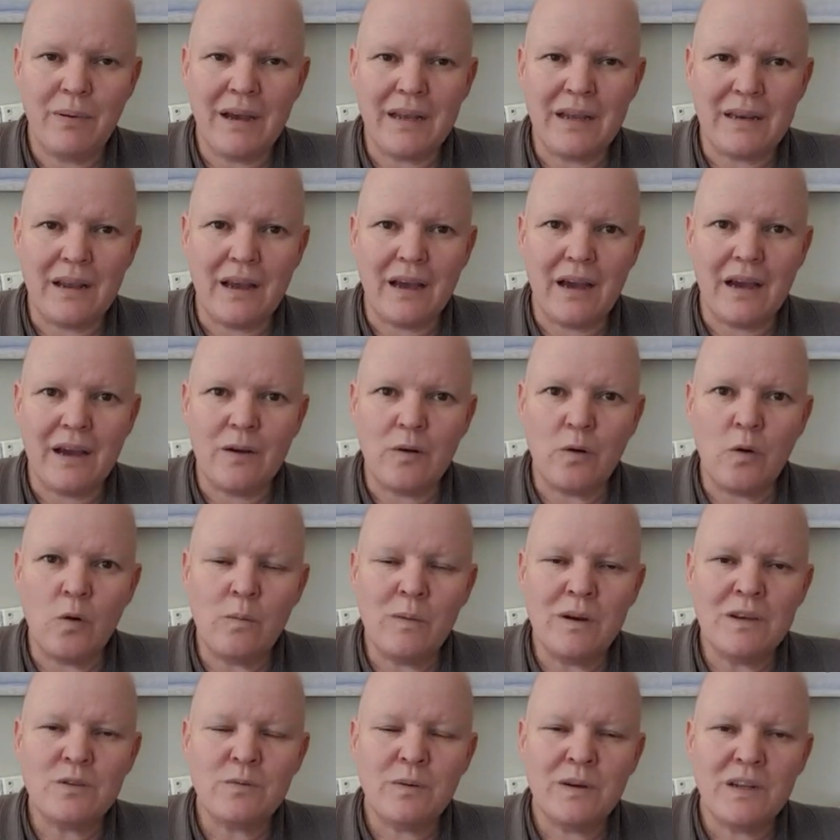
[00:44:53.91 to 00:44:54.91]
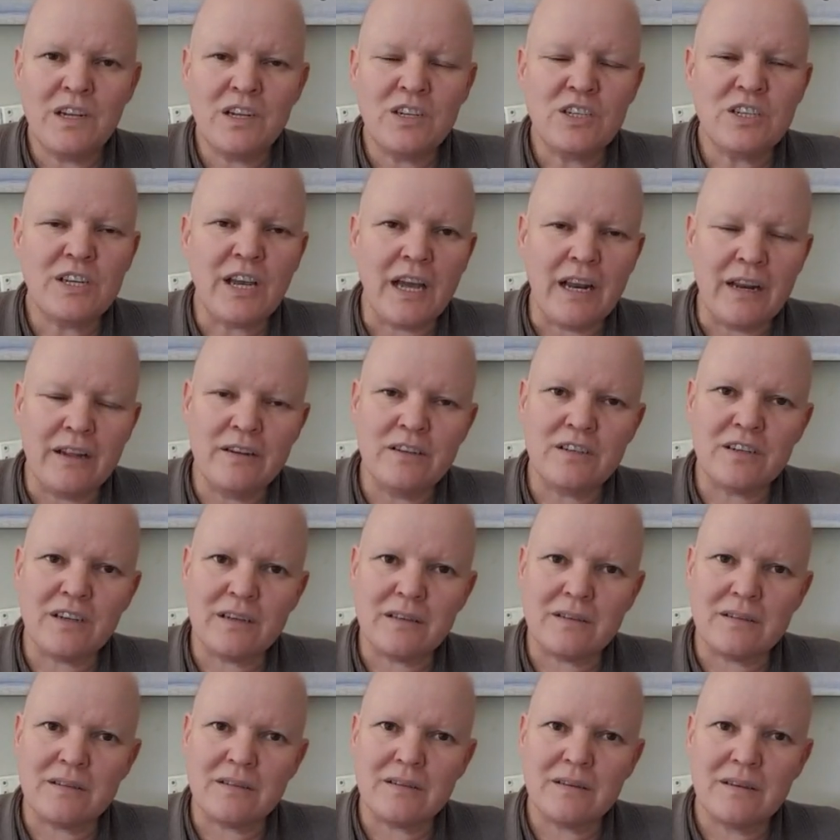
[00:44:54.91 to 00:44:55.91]
But I almost want to
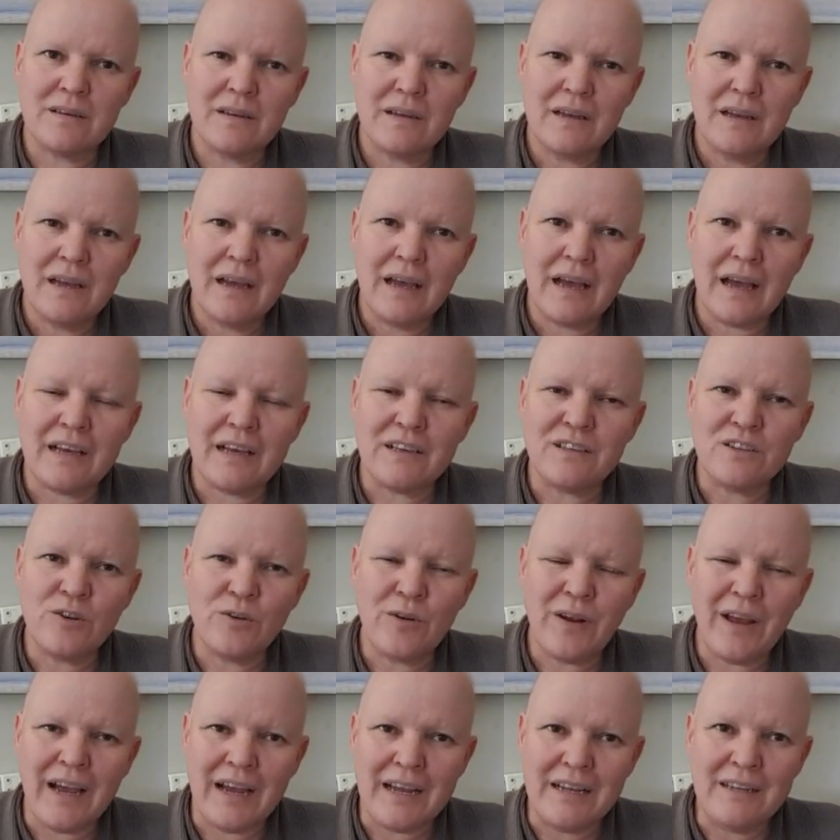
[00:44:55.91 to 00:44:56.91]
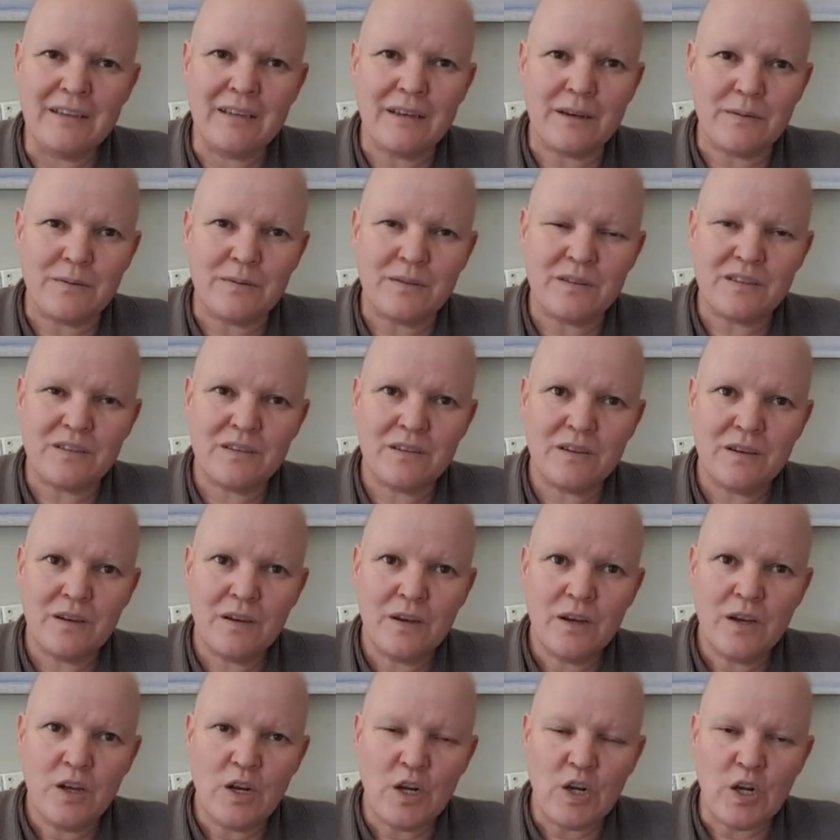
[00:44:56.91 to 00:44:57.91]
challenge us as creatives
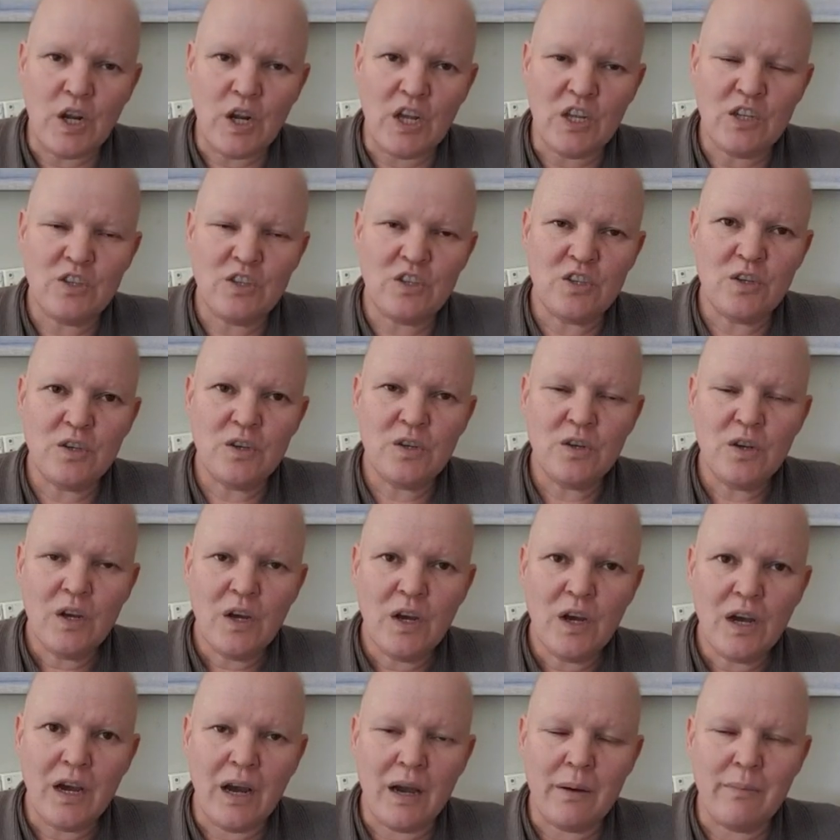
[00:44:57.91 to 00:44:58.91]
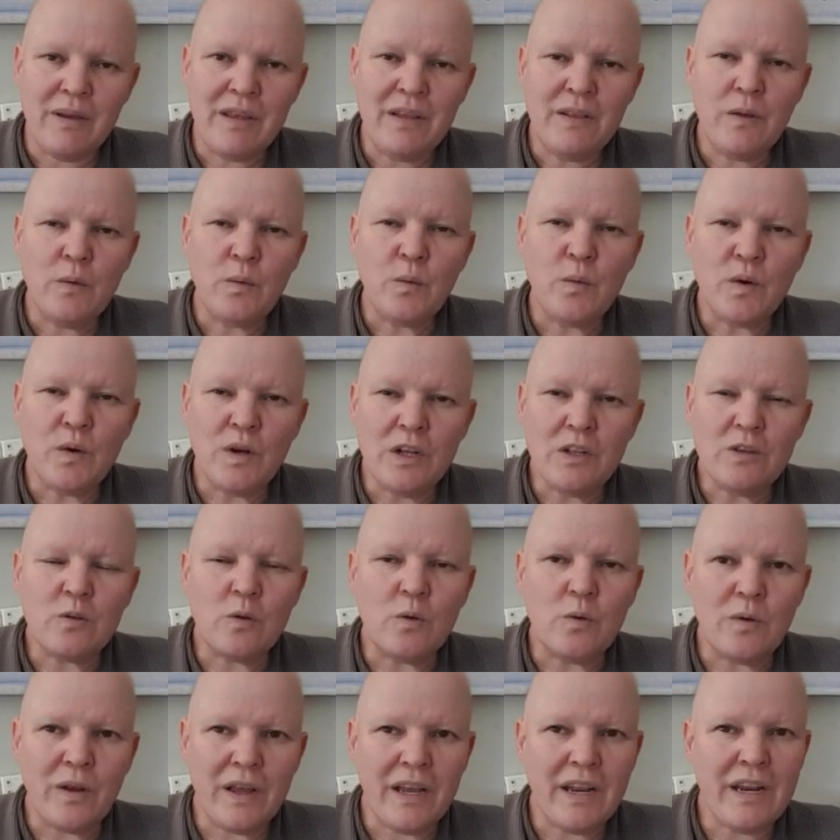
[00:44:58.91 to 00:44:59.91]
not to, I mean, the
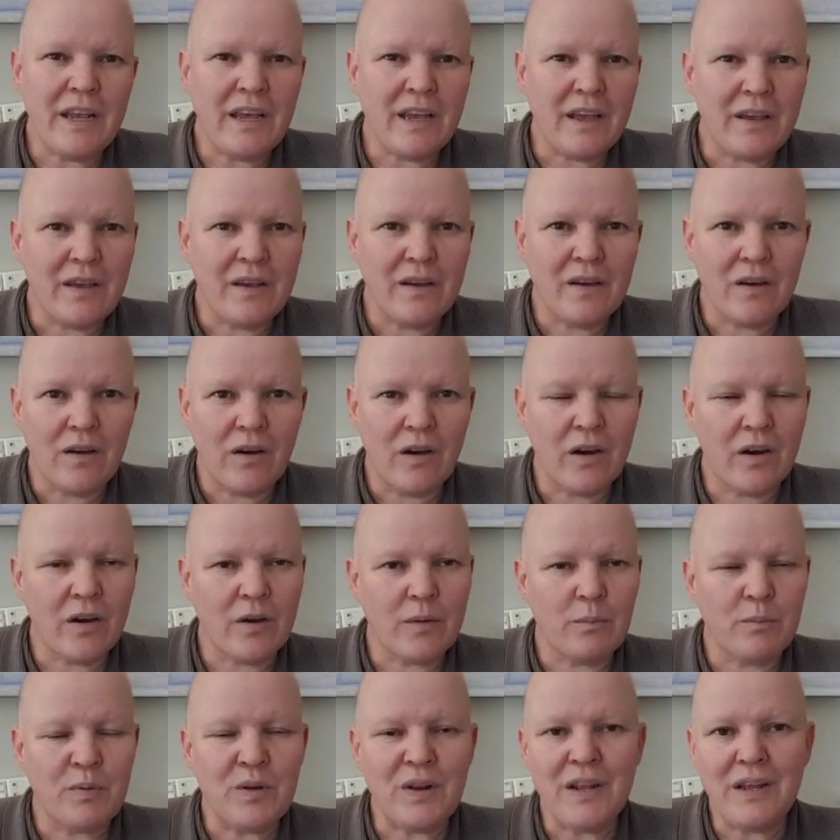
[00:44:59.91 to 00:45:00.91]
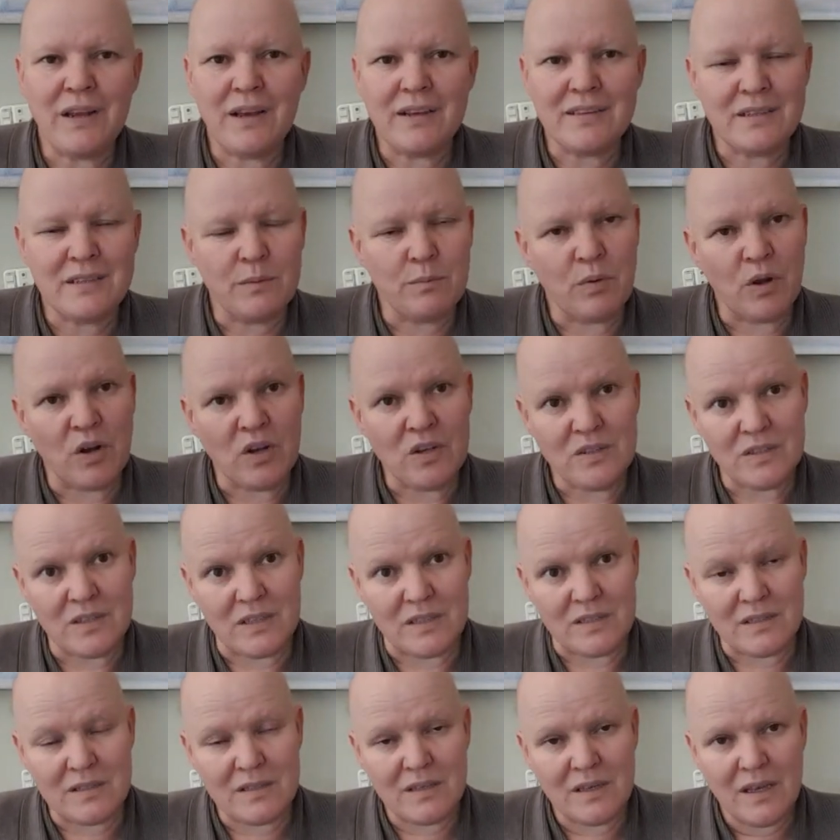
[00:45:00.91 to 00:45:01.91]
world already are putting us in
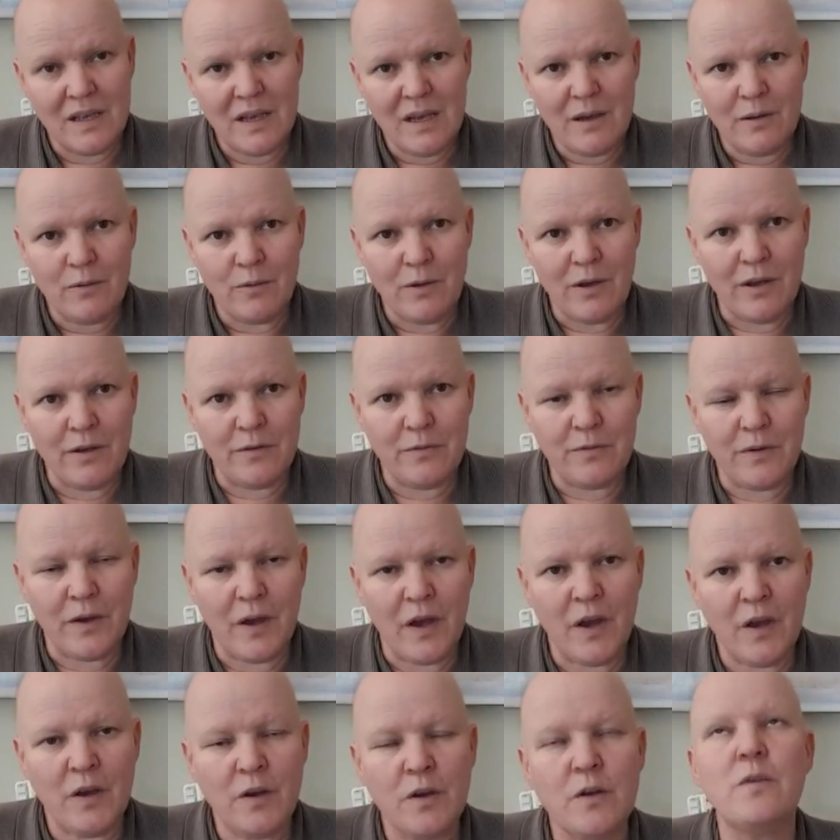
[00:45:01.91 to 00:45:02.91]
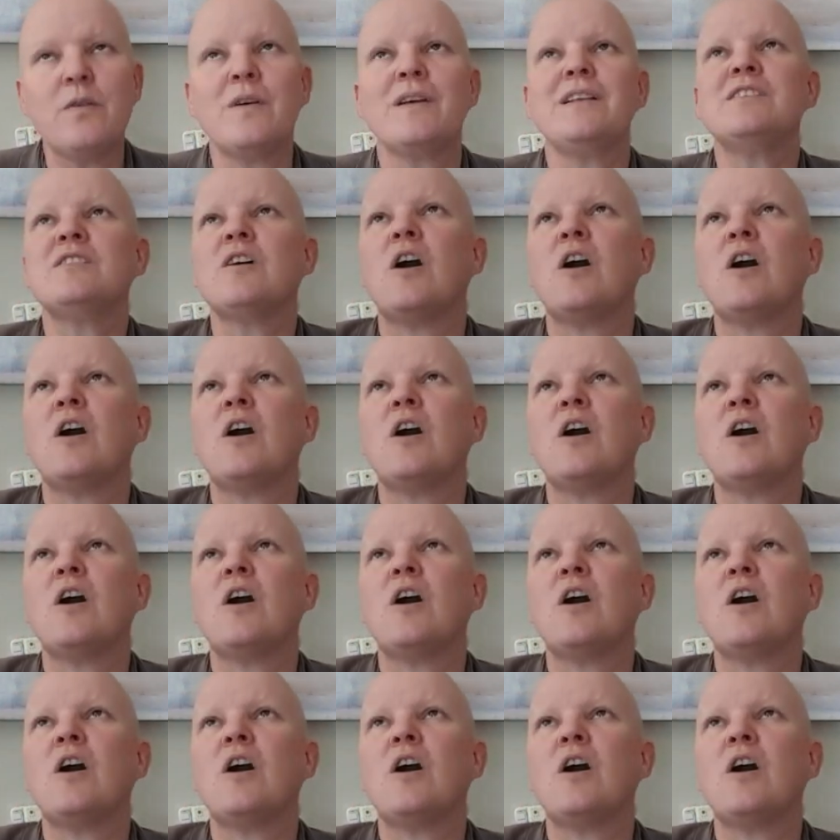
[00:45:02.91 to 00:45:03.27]
boxes with, oh,